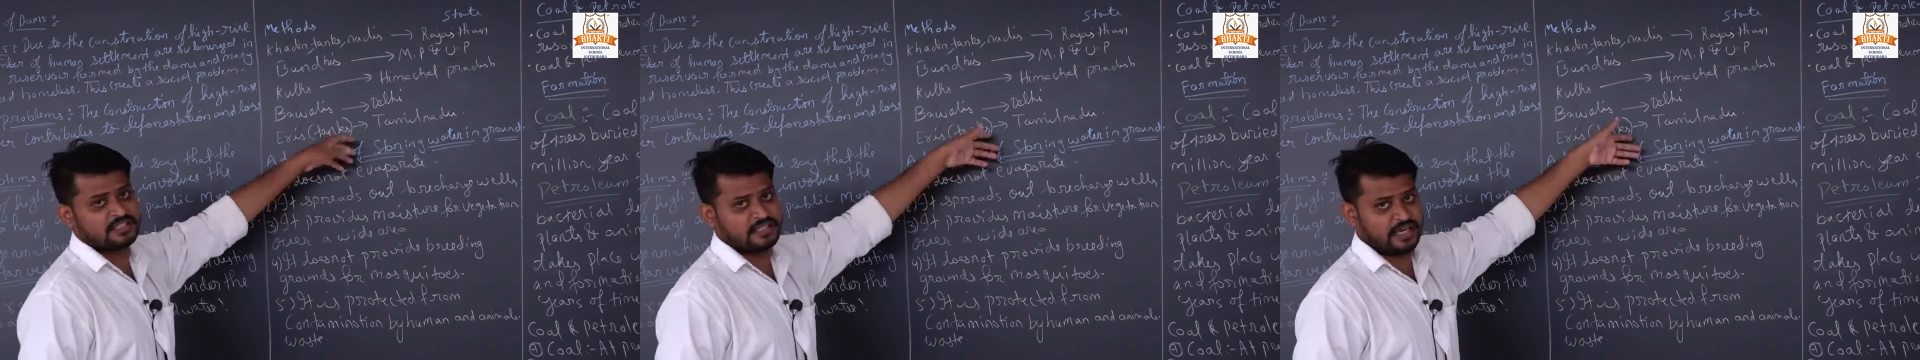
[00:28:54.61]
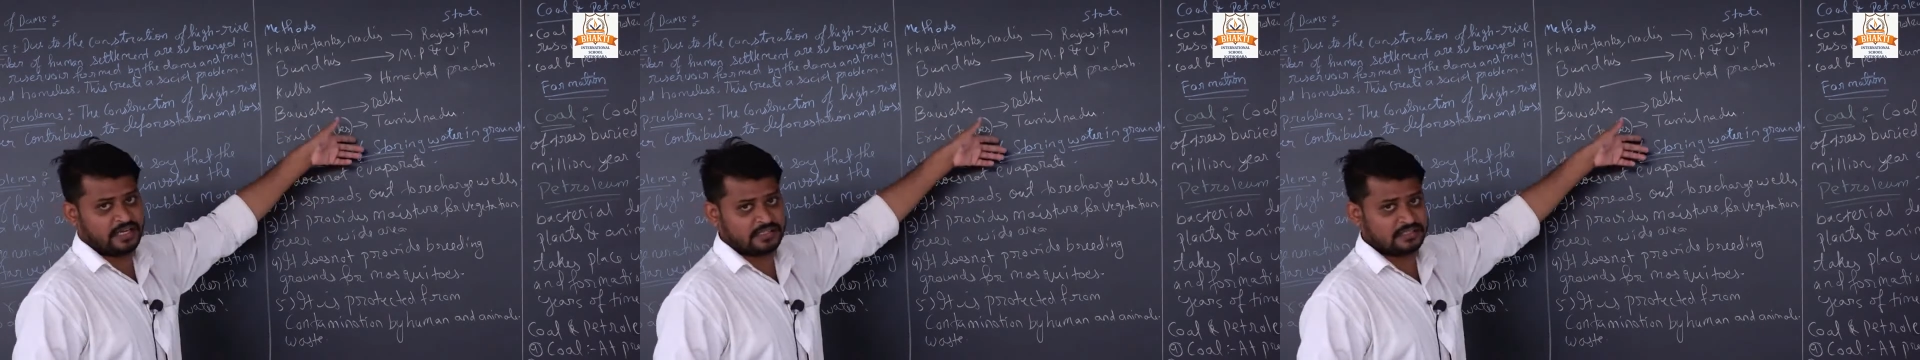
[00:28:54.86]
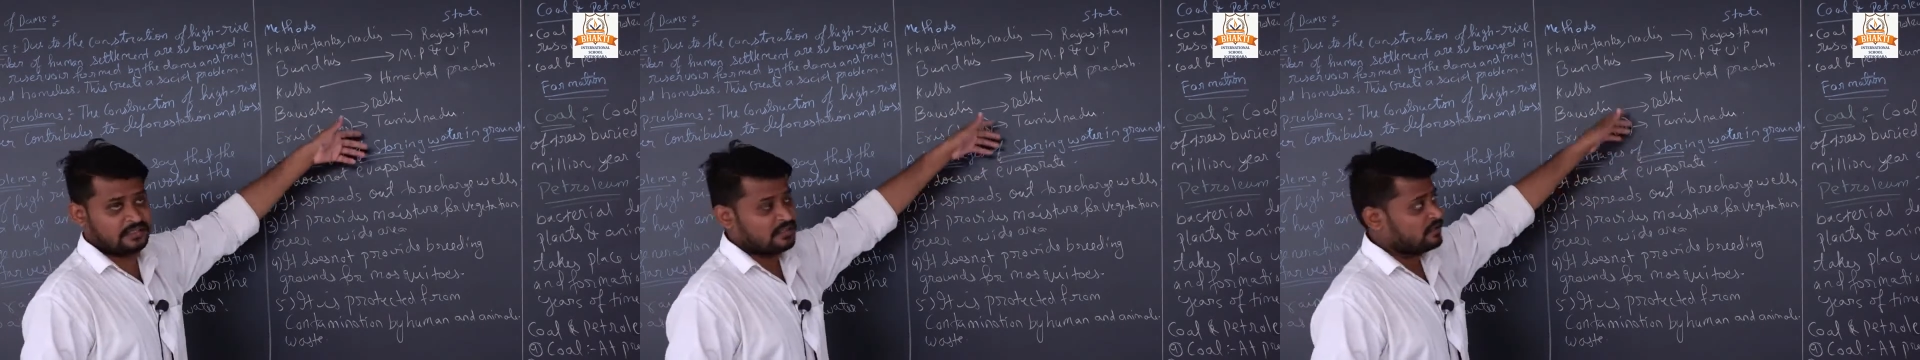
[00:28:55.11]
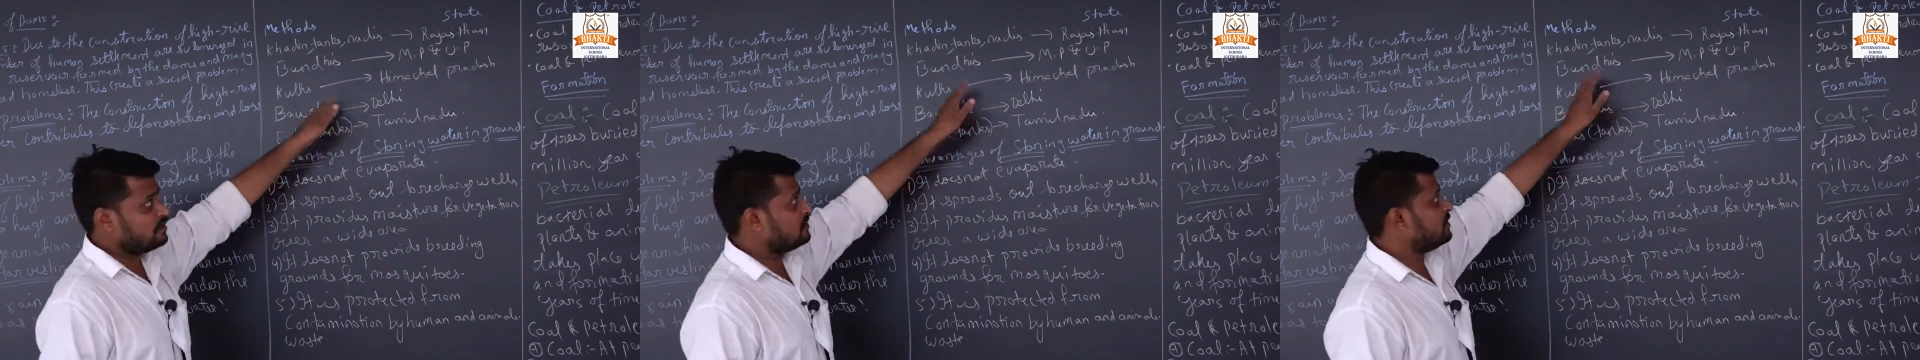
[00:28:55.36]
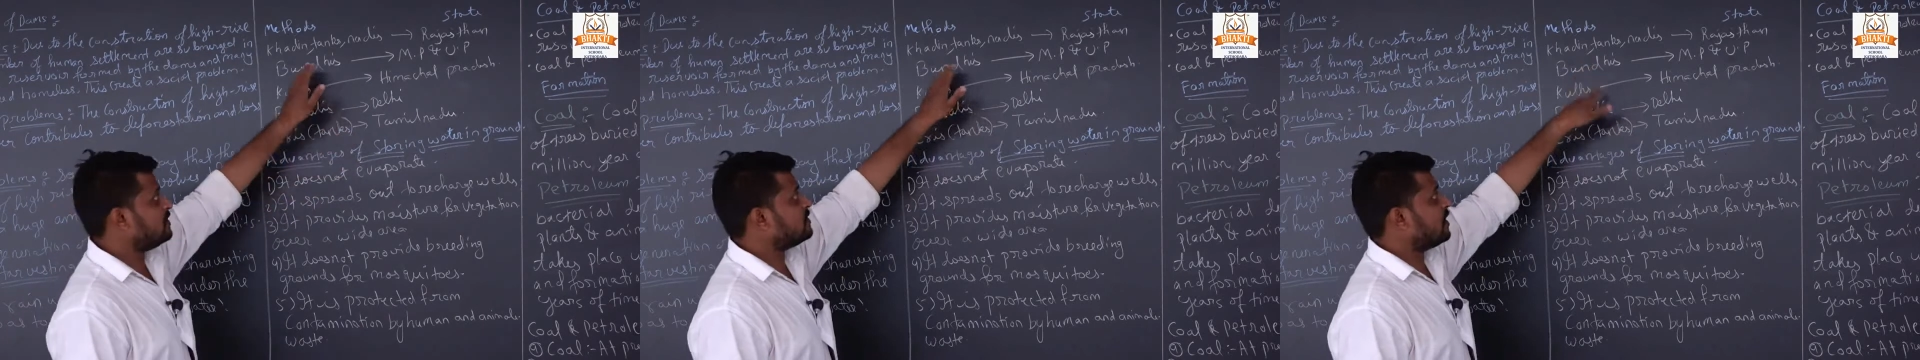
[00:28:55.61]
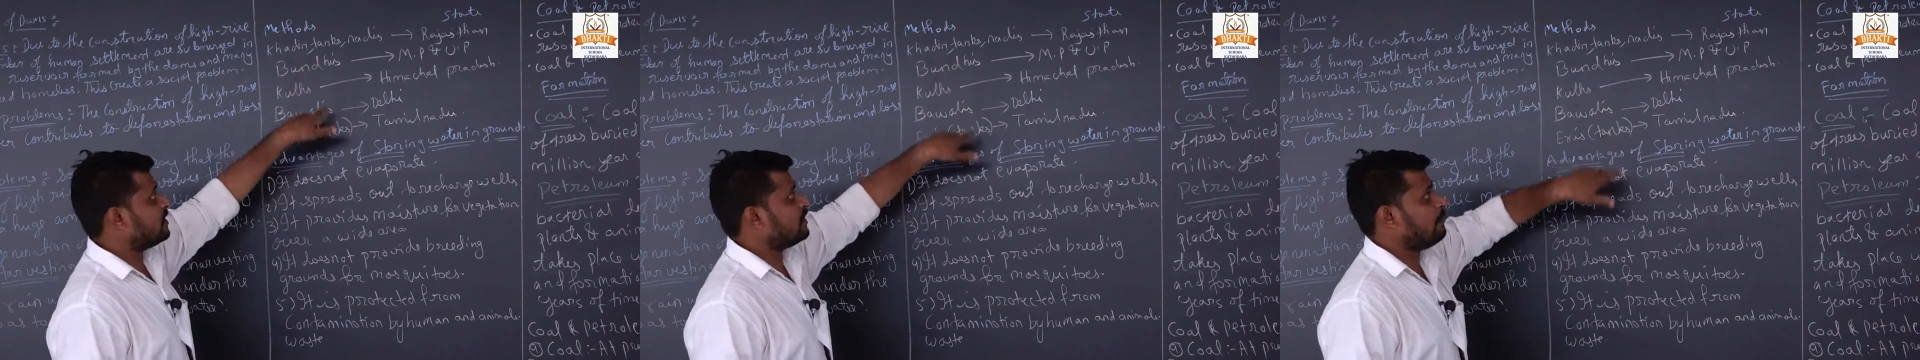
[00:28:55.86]
tanks. So these
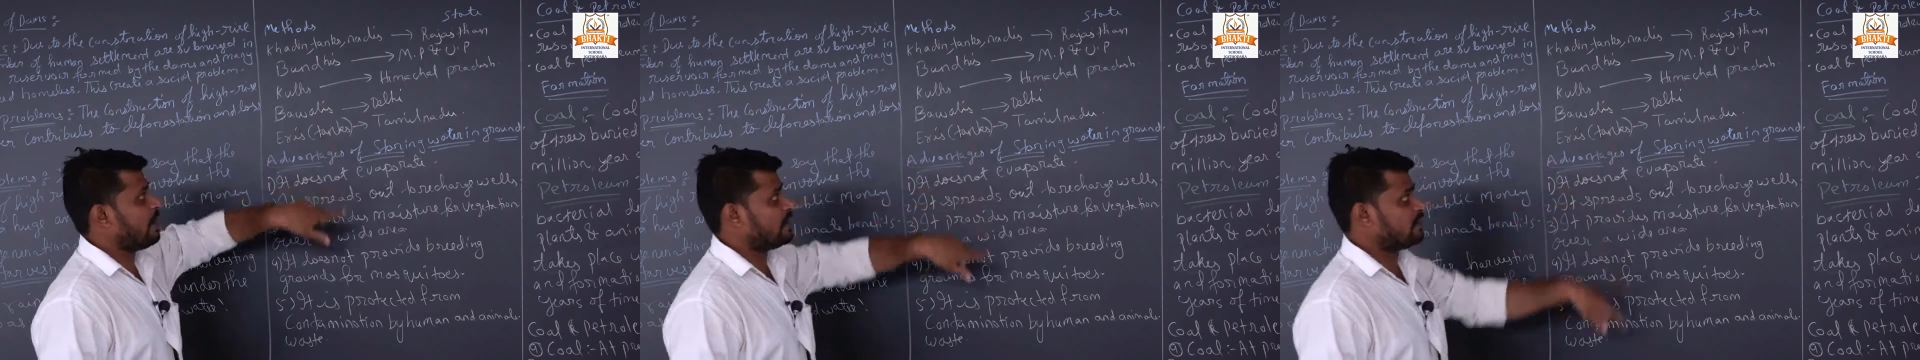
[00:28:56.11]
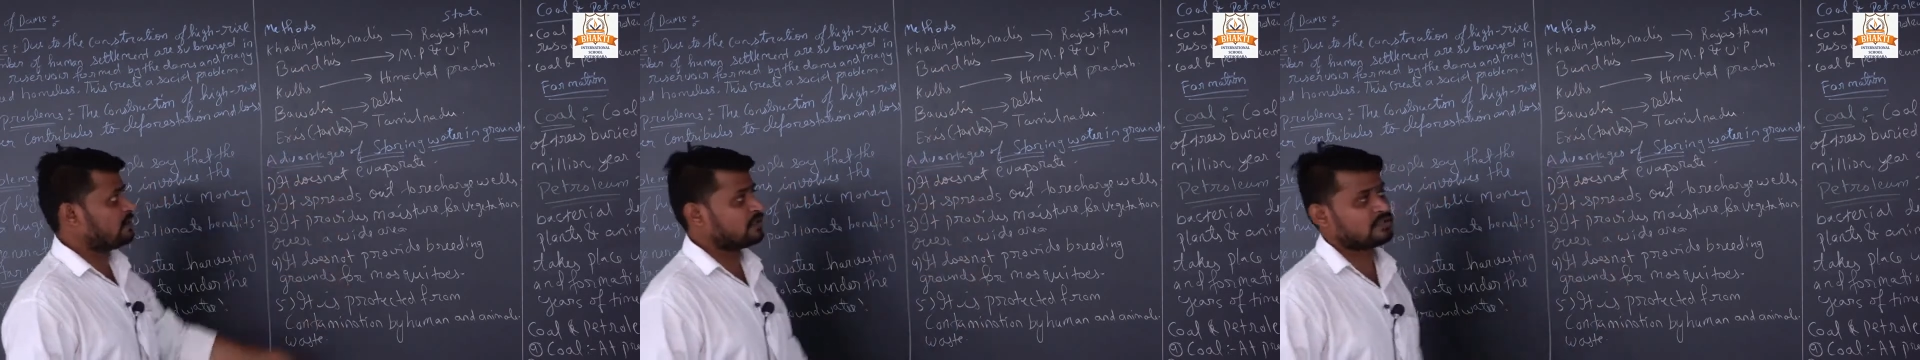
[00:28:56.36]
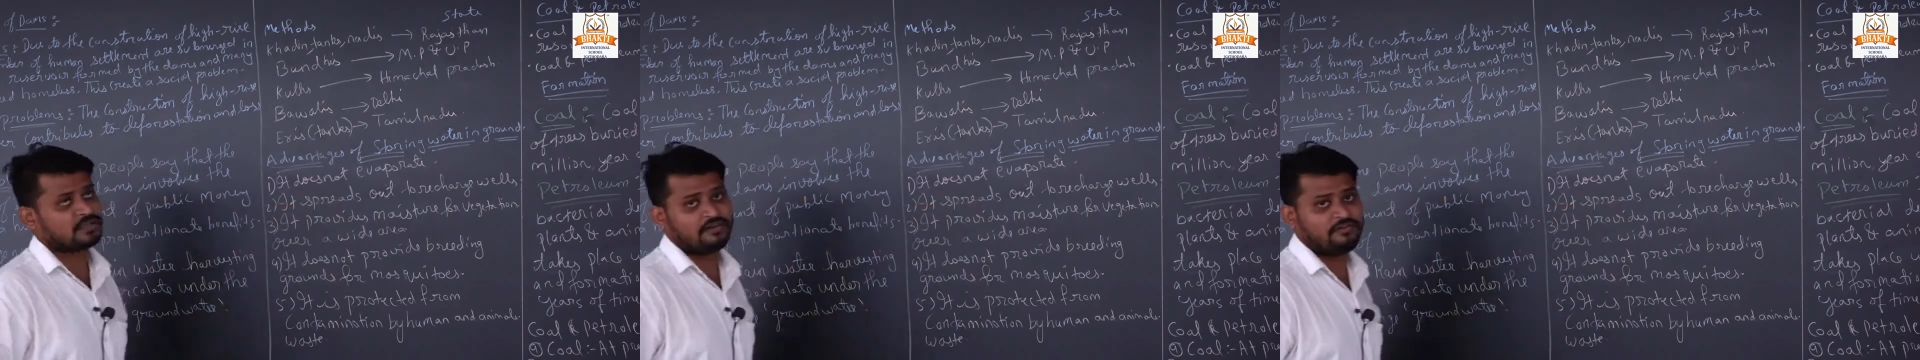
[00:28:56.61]
are the methods of